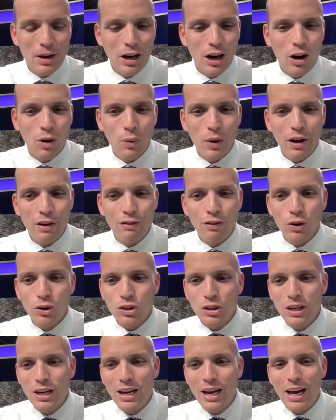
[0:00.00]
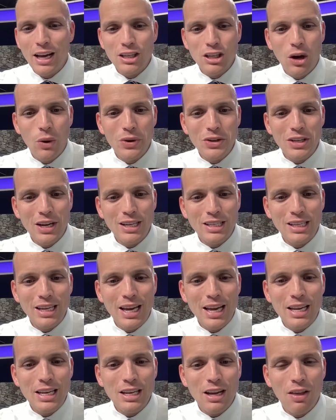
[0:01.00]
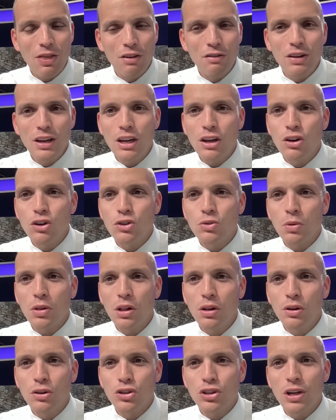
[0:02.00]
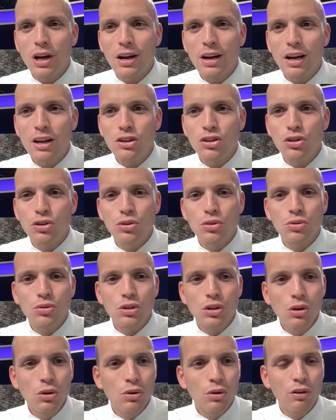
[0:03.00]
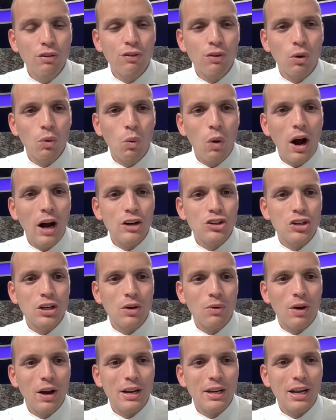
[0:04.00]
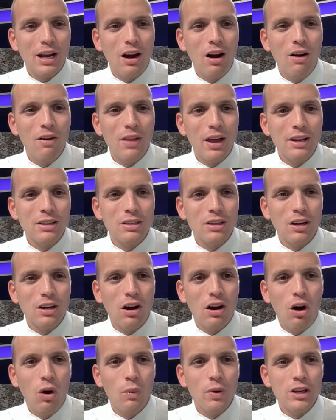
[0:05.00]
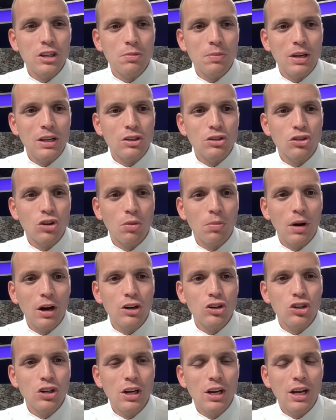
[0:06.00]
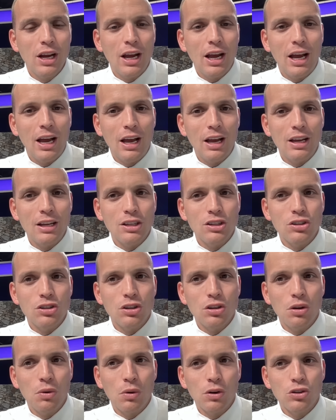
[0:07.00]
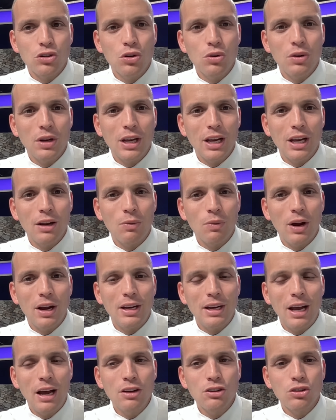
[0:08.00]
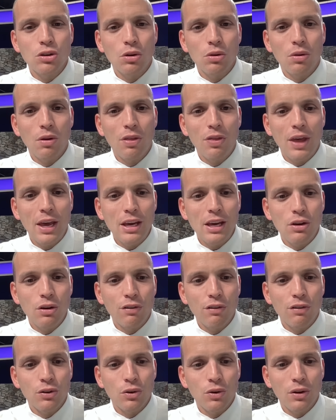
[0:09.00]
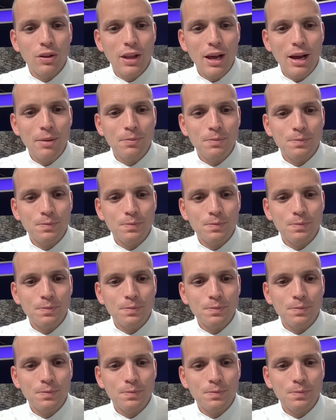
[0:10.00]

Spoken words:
our way. Folks, as always, like to end the videos with a little shout out to you for watching right now. And that always means so much as you are tuning in right now. So thank you for doing that.